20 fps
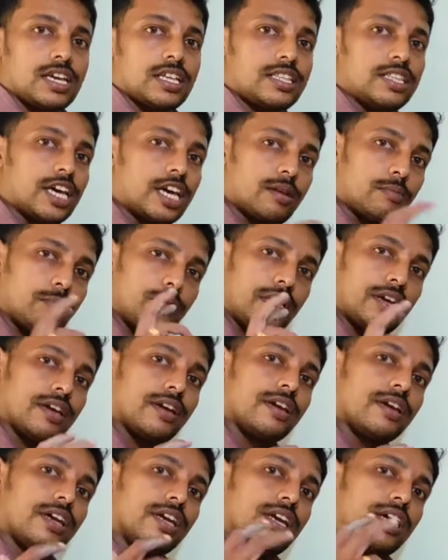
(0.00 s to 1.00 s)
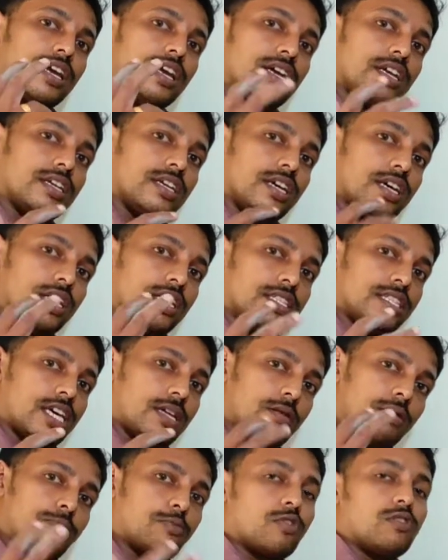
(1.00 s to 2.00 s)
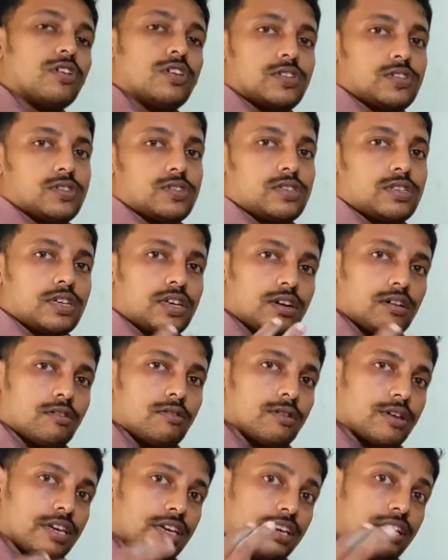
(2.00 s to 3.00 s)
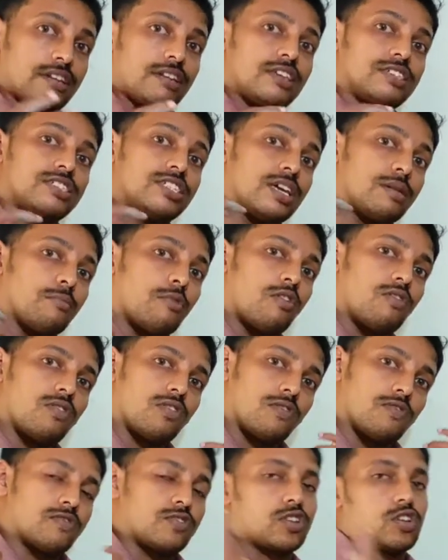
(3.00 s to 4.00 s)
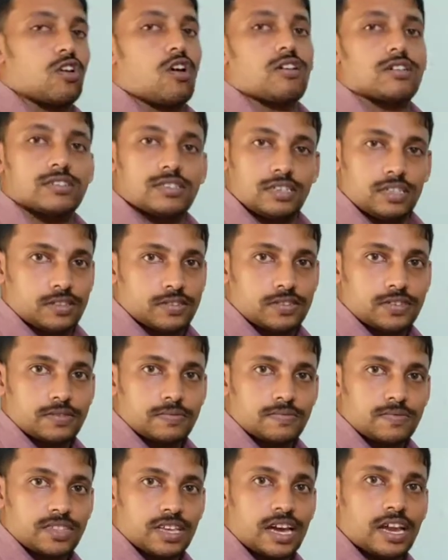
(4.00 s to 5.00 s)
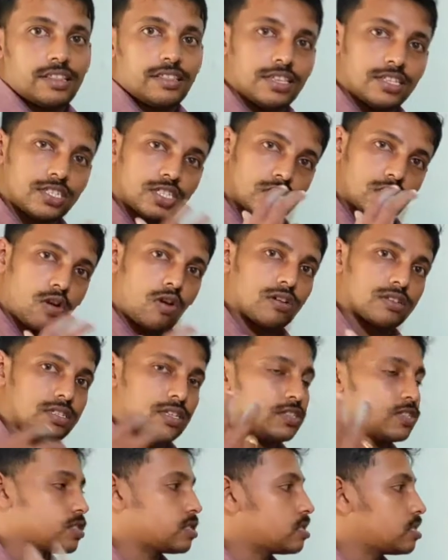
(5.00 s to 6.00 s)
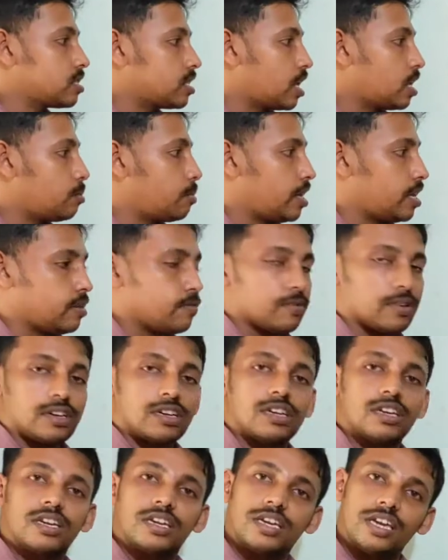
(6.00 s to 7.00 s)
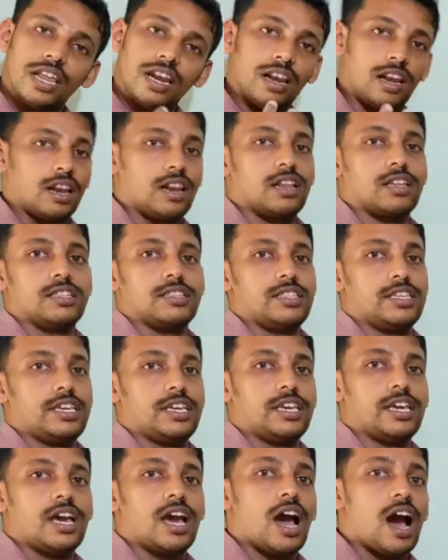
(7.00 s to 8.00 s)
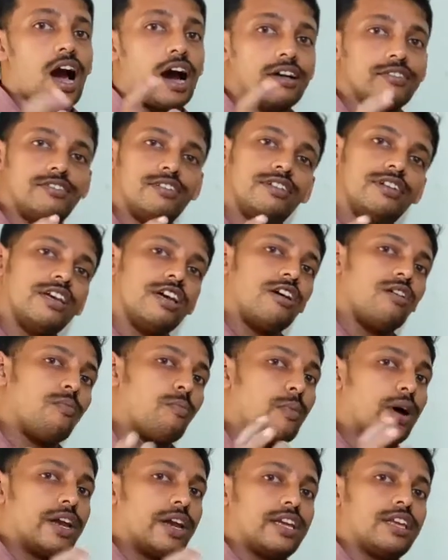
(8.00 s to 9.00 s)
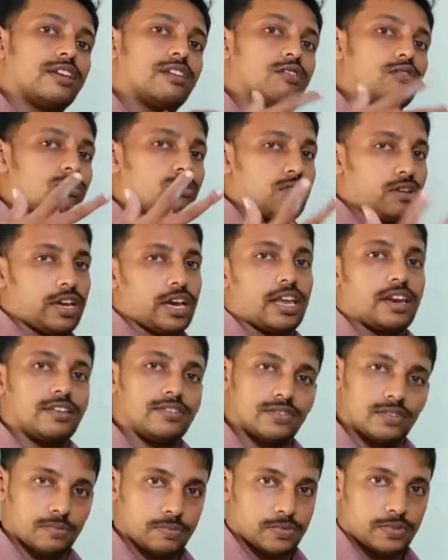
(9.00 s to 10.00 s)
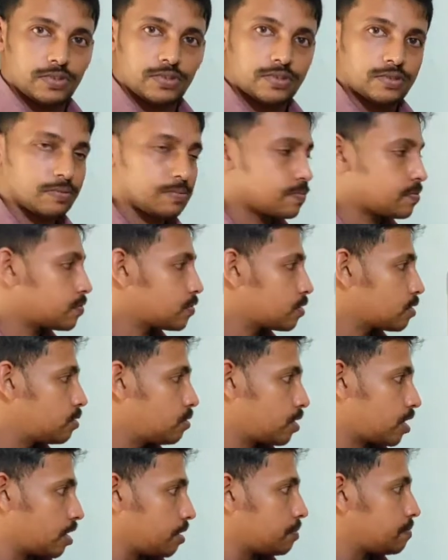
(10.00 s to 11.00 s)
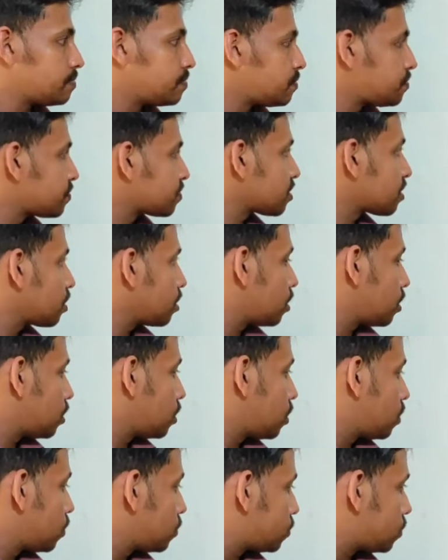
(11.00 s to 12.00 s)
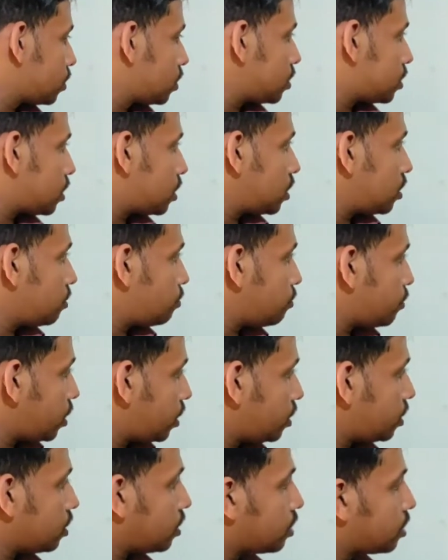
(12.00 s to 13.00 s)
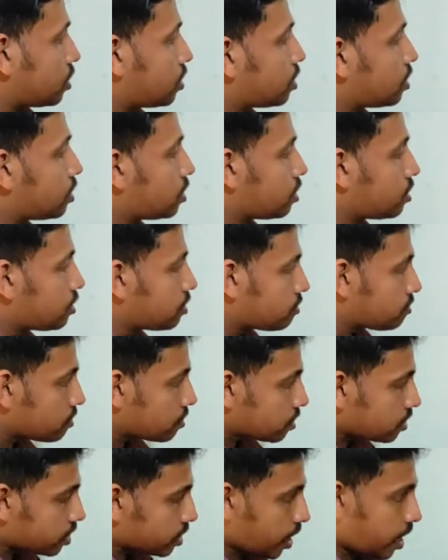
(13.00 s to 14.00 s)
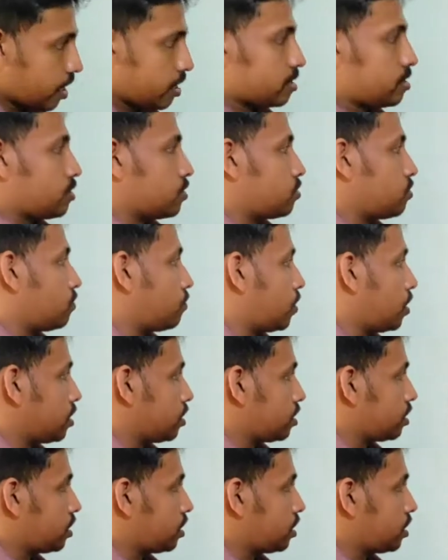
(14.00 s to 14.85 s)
that may produce increased amount of toxins, and these toxins that may even kill the other marine organisms. Okay, so these are the main characters of what?